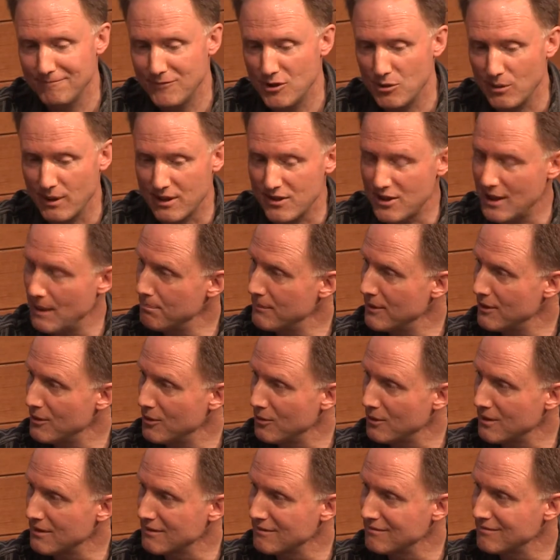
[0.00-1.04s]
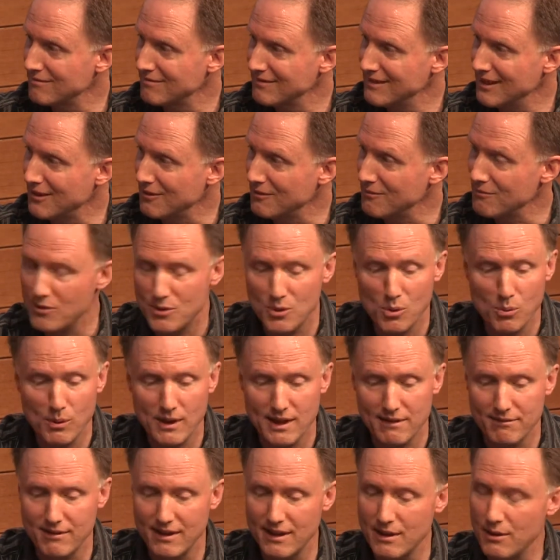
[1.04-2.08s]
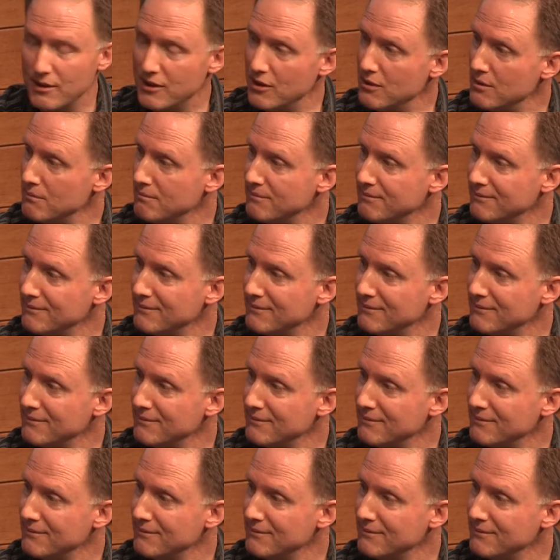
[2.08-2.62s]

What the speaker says: to accept it or do whatever they would do.